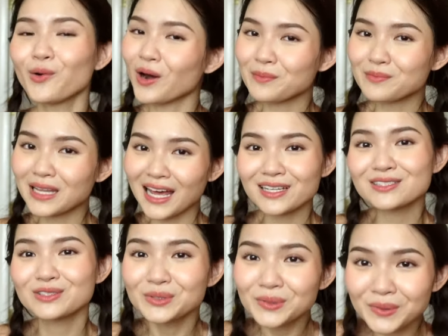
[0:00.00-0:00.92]
one
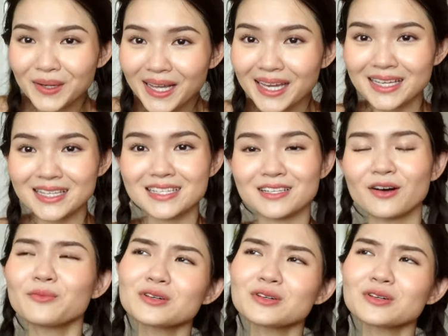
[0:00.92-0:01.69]
two weeks.